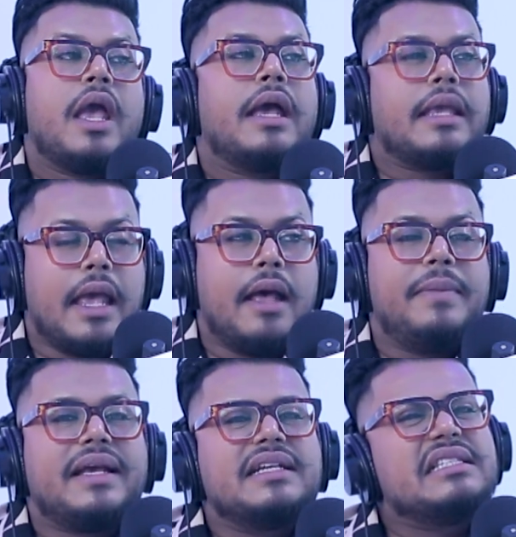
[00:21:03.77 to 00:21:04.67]
Yeah,
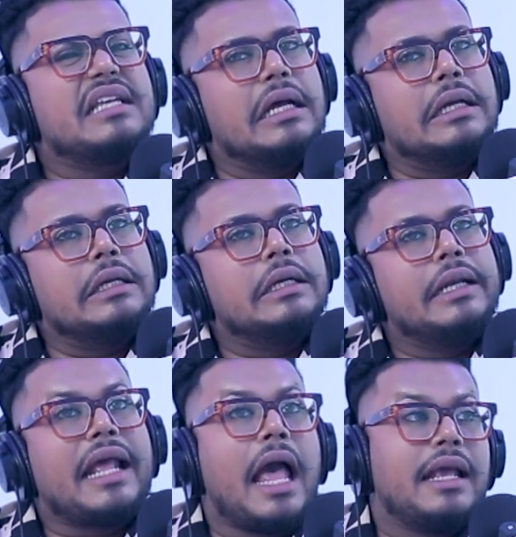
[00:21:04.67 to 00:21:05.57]
because
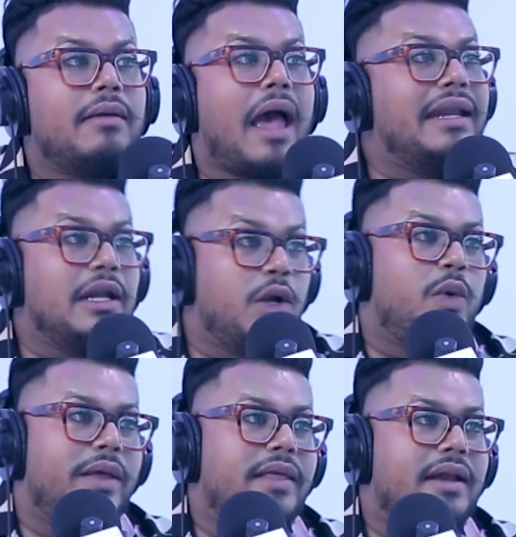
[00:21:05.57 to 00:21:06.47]
I didn't know
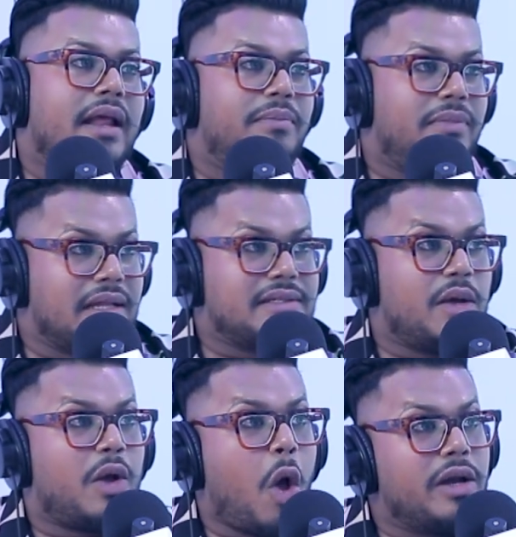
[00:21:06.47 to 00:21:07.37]
at that time that's how a
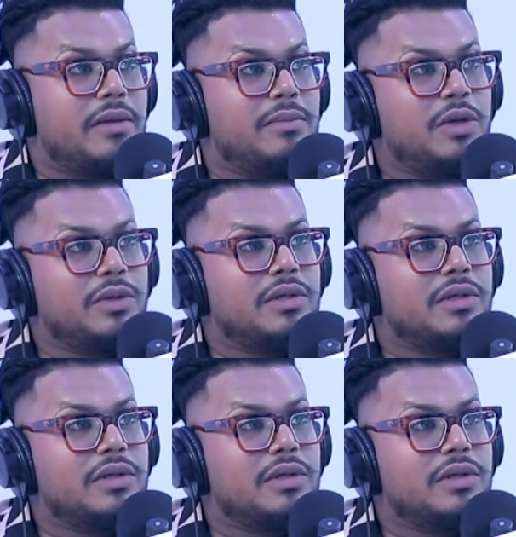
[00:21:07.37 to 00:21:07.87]
condom looked.